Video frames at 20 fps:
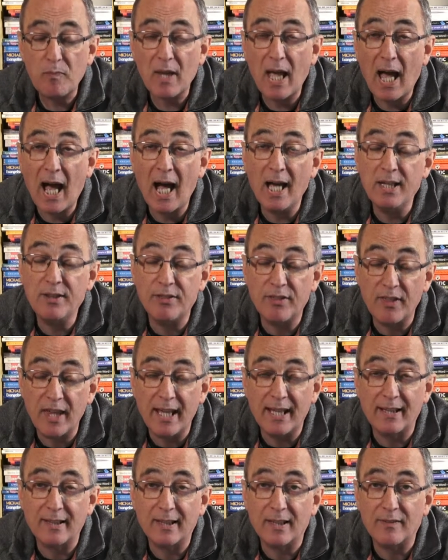I
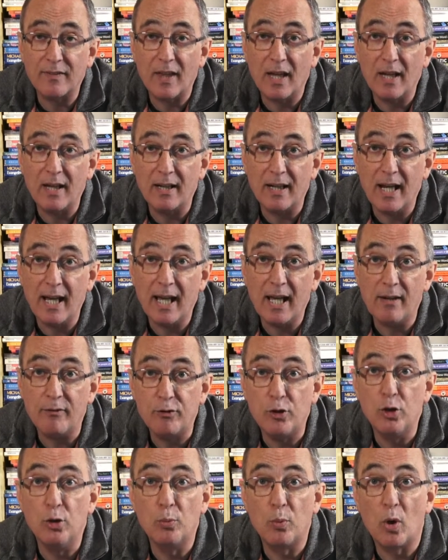think that if
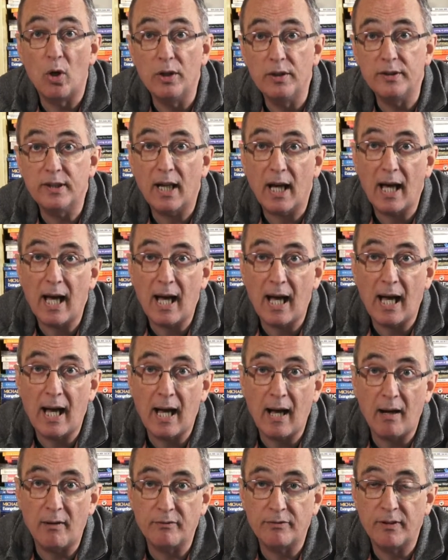you want to
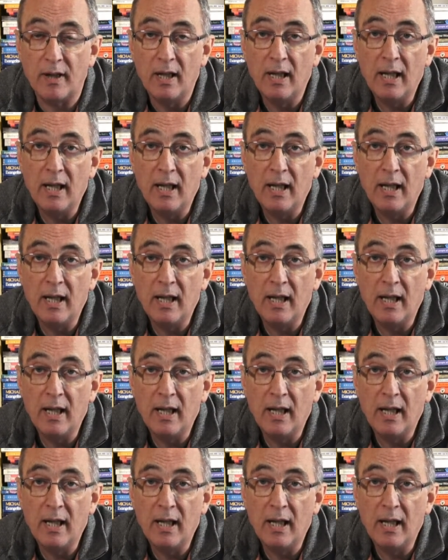have